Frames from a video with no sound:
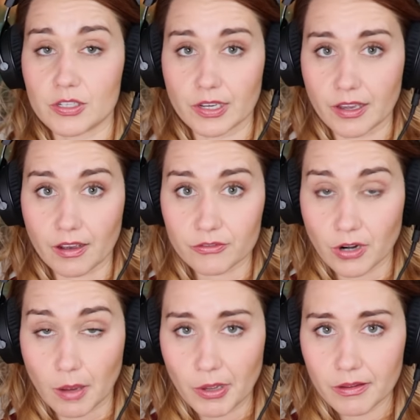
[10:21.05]
could be shaking off
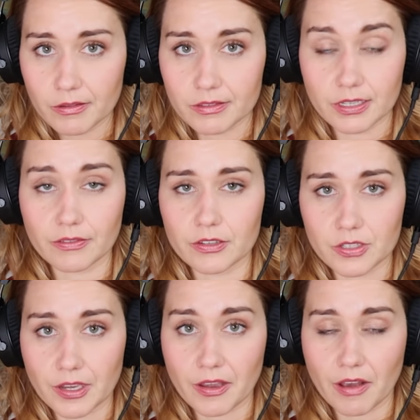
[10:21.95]
trauma,
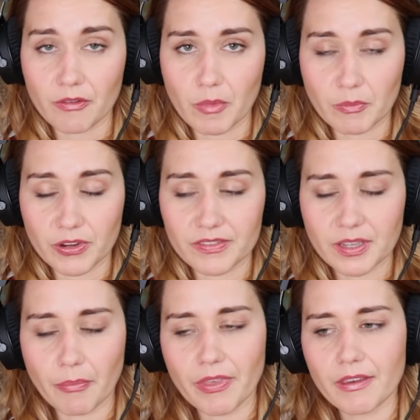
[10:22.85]
definitely shaking off a memory of
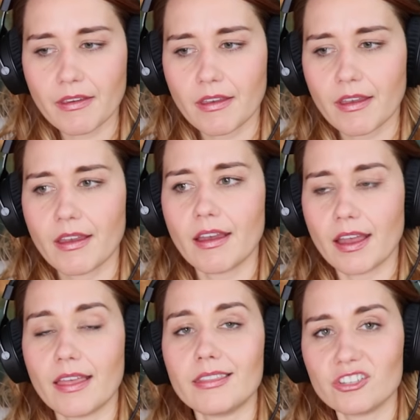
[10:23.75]
something.
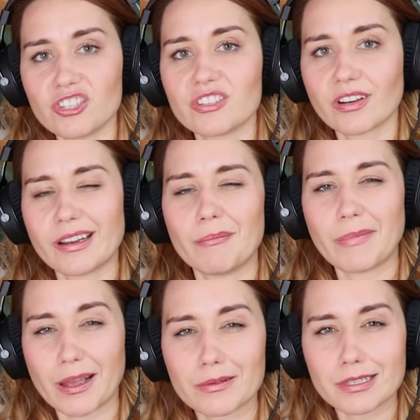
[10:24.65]
And then she
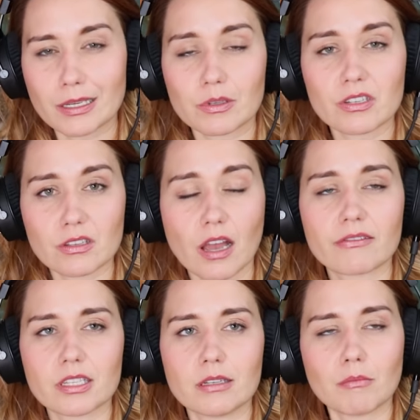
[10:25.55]
started bouncing, which is
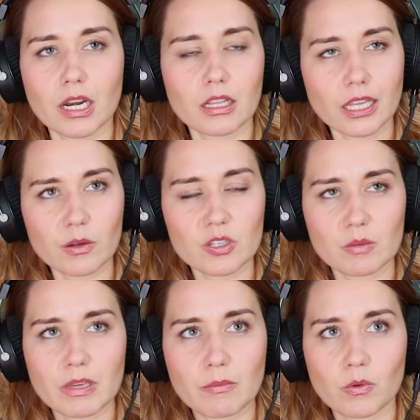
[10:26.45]
often body
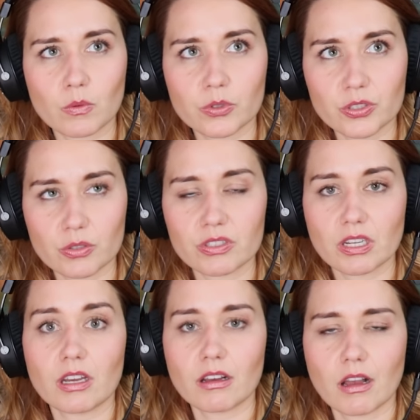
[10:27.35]
language that people will do
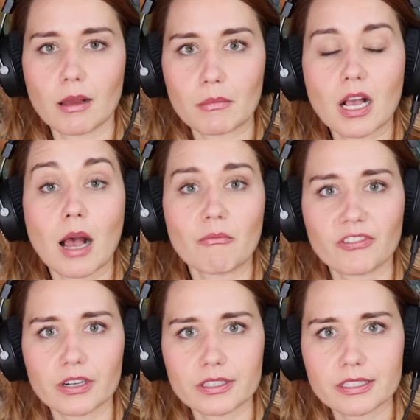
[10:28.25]
to um,
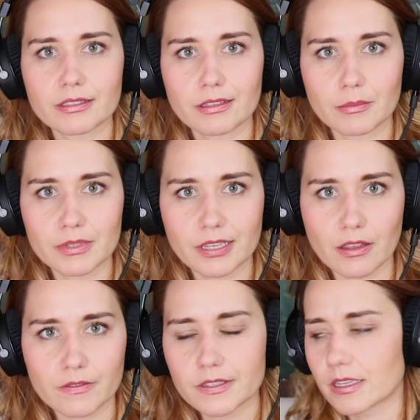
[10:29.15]
comfort
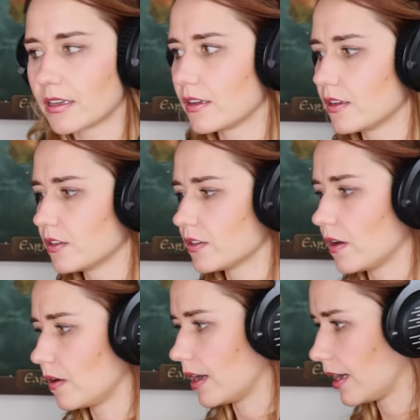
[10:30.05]
themselves.
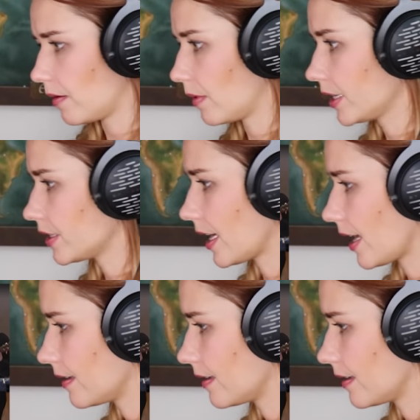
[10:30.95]
So uh, watch